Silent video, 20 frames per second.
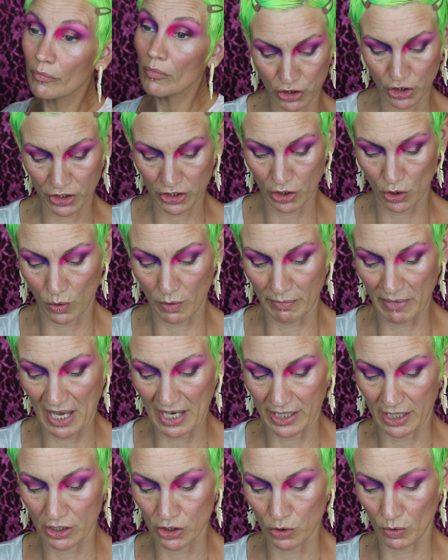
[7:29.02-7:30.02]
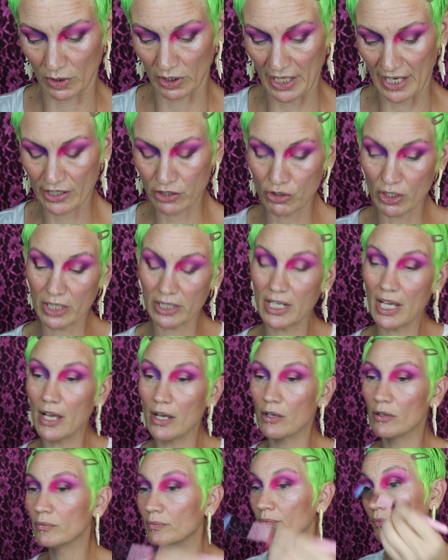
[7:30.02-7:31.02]
Just going back into electric
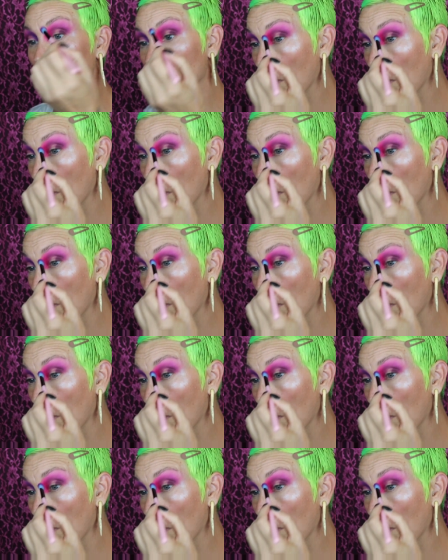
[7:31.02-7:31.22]
now.